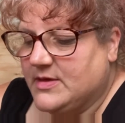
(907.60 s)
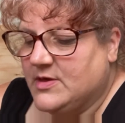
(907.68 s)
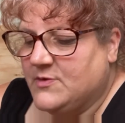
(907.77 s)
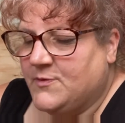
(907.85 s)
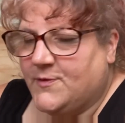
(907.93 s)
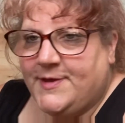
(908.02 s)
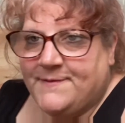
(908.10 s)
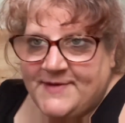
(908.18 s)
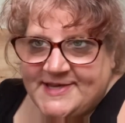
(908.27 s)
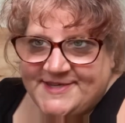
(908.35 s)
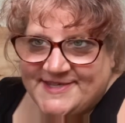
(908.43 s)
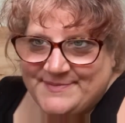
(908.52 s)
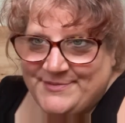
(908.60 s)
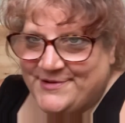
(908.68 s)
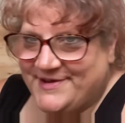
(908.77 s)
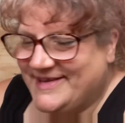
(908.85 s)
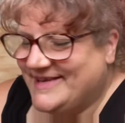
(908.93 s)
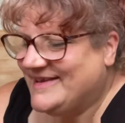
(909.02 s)
what the investors are
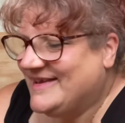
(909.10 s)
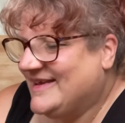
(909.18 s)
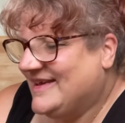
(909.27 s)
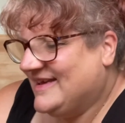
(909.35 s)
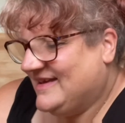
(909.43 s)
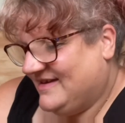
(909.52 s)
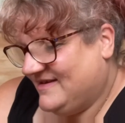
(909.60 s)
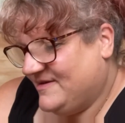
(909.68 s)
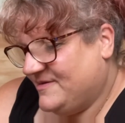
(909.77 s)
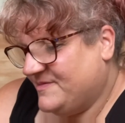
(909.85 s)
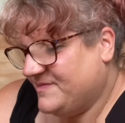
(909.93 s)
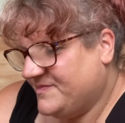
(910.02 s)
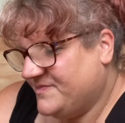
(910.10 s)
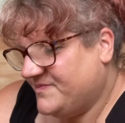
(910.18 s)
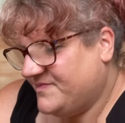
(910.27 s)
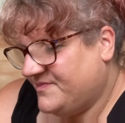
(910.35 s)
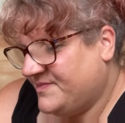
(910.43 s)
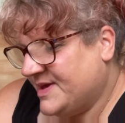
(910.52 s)
putting in,
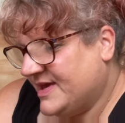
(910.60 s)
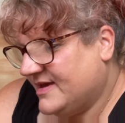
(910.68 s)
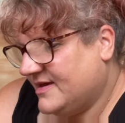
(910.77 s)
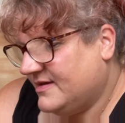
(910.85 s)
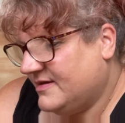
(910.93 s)
but yeah,